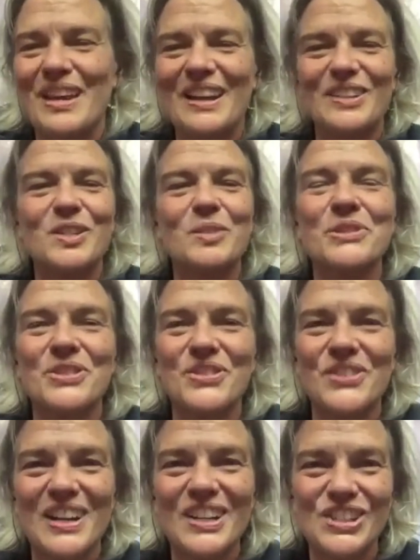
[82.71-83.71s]
actionable
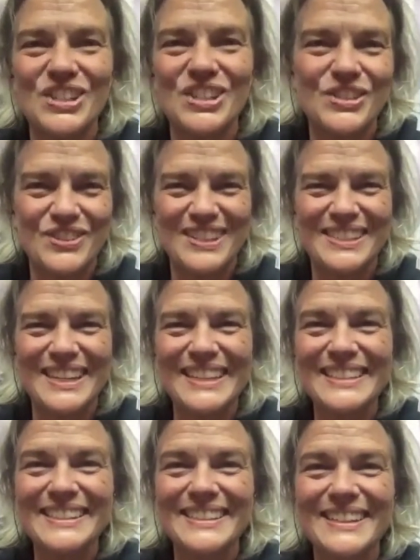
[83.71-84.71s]
strategies for success.